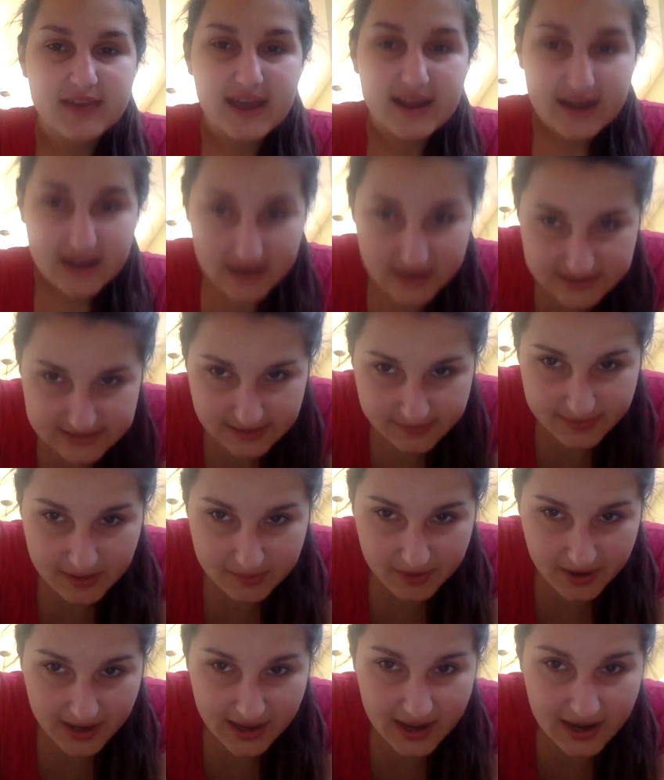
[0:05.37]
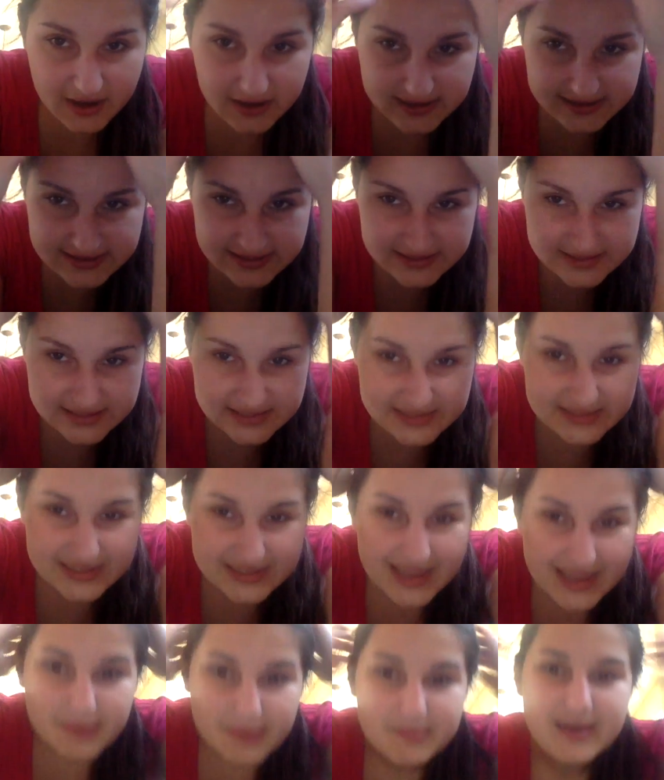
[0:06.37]
that. And on top of that, my hair is a
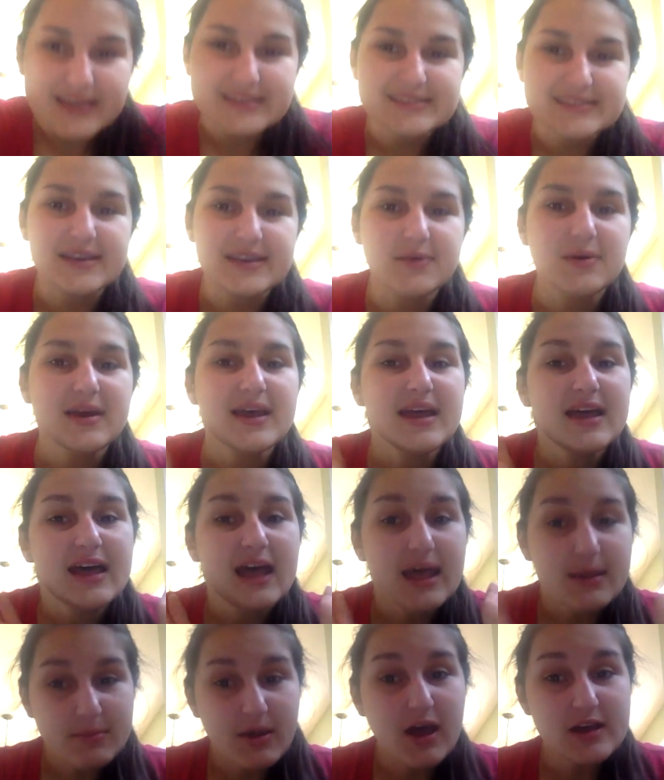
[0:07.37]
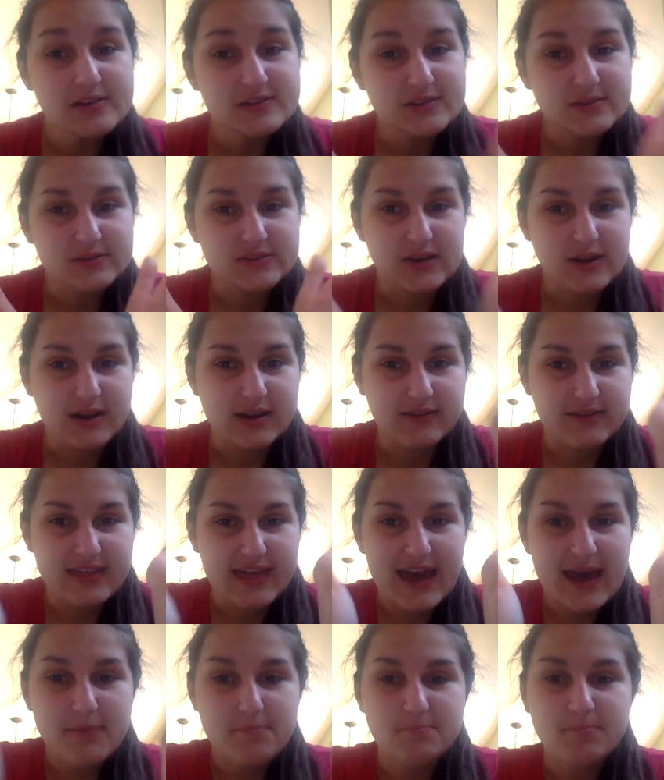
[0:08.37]
slight mess, so I'm also sorry for
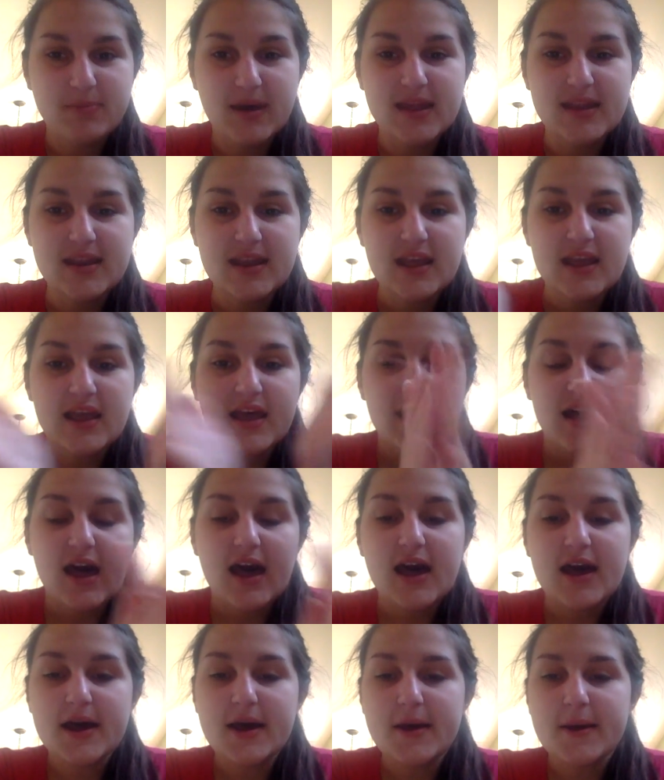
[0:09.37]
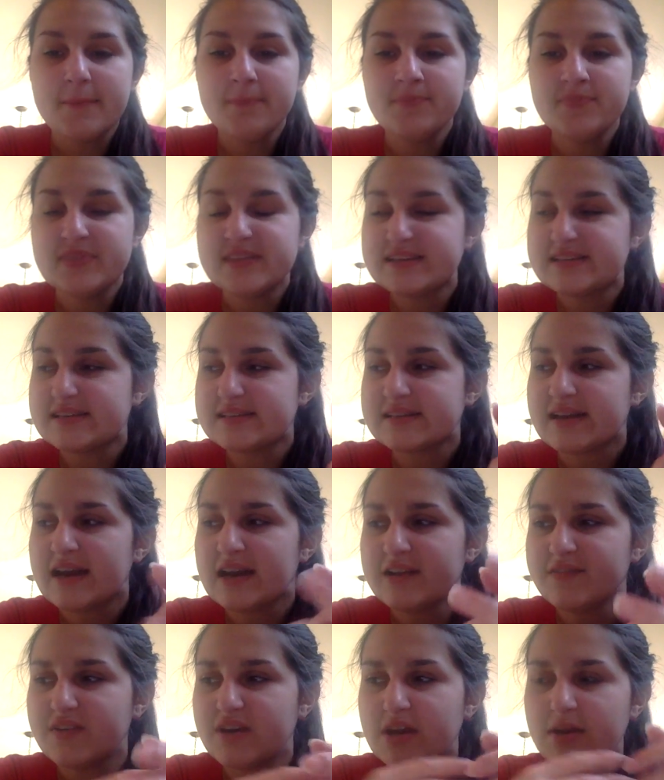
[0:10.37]
that. But this is
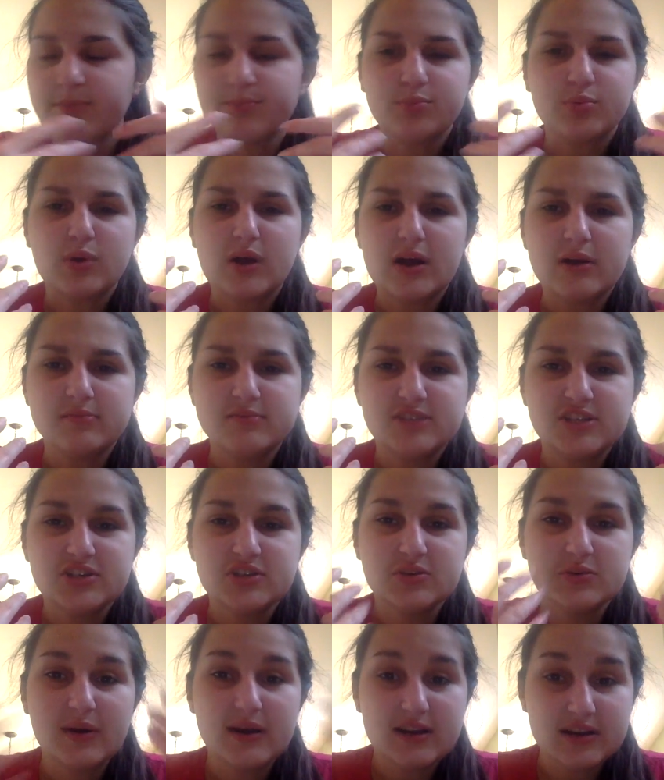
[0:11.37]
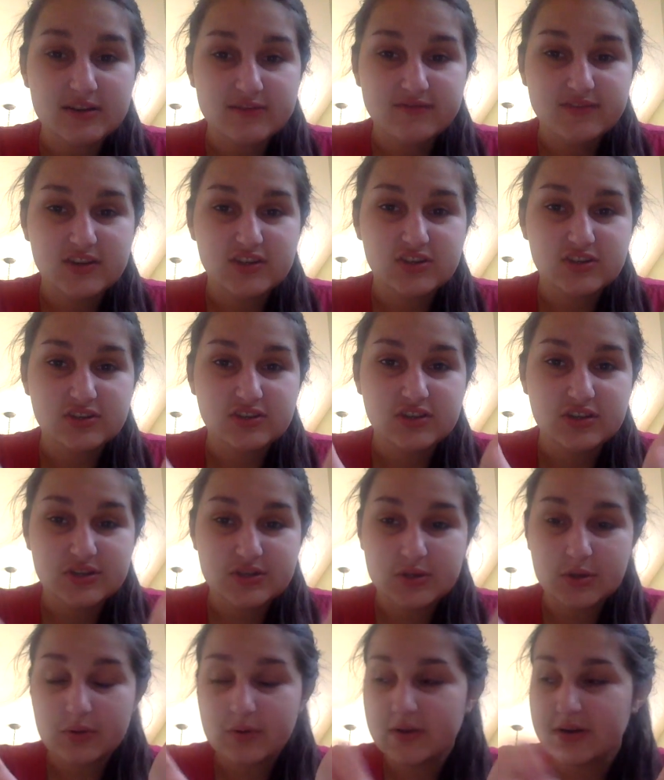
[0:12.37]
kind of an impromptu, unofficial
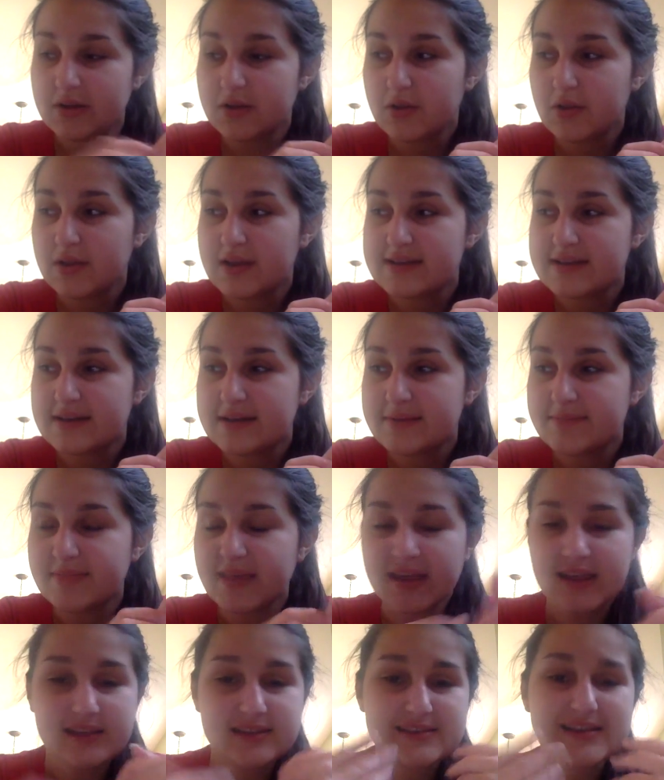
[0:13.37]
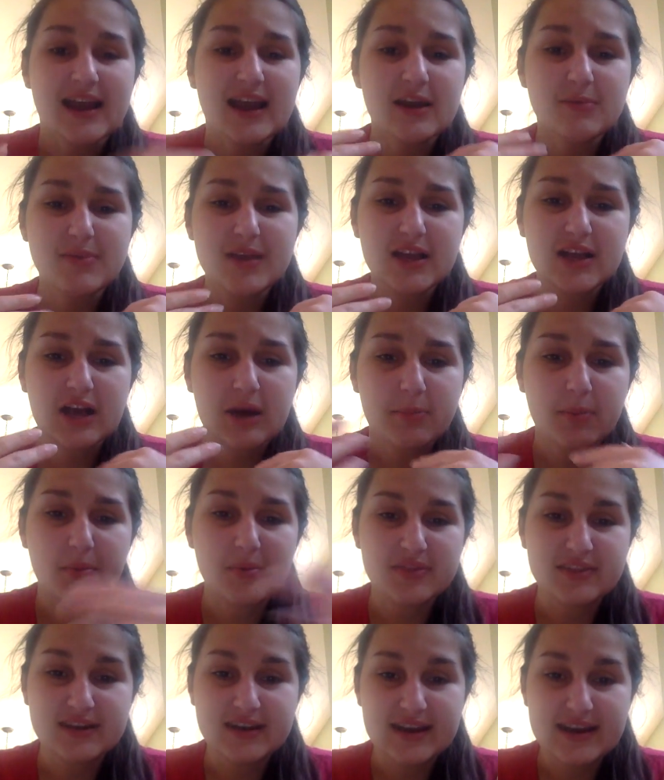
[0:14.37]
tutorial that's kind of being coupled
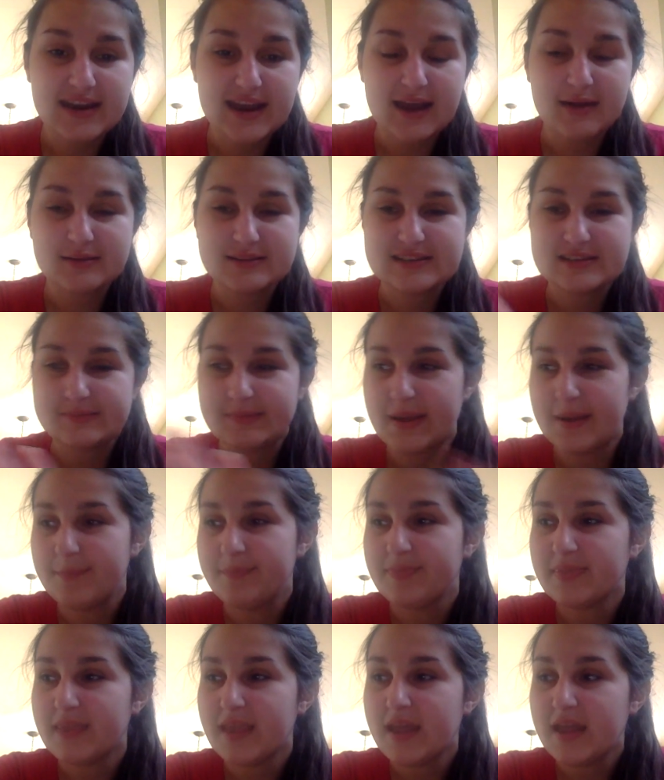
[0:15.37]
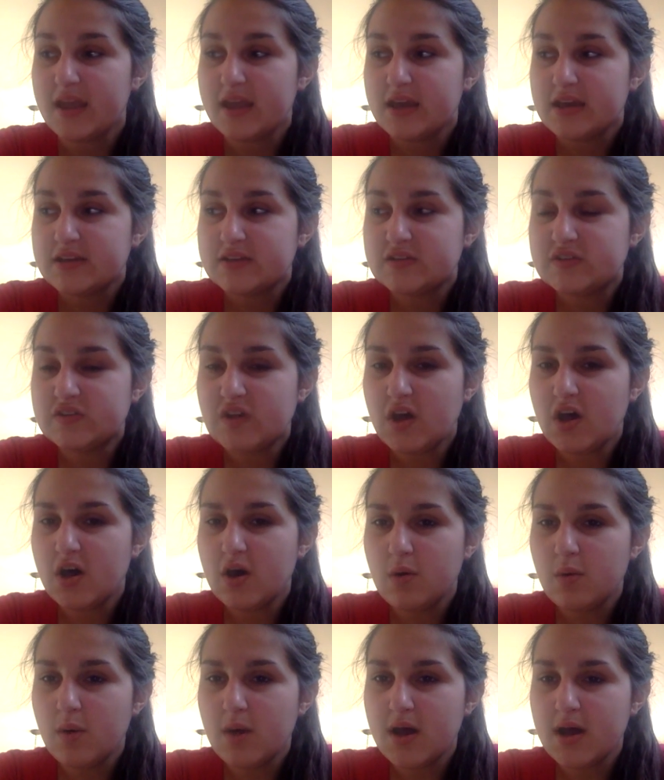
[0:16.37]
with an announcement.
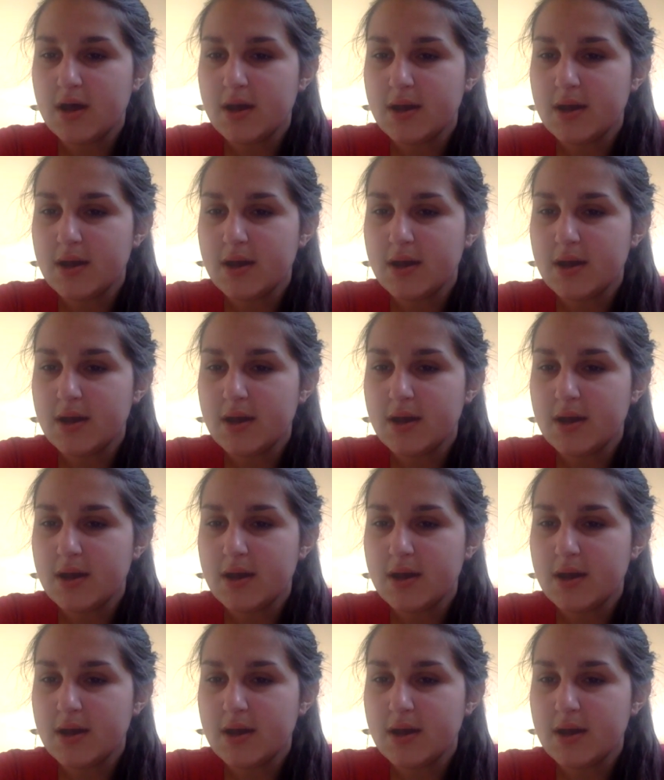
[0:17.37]
So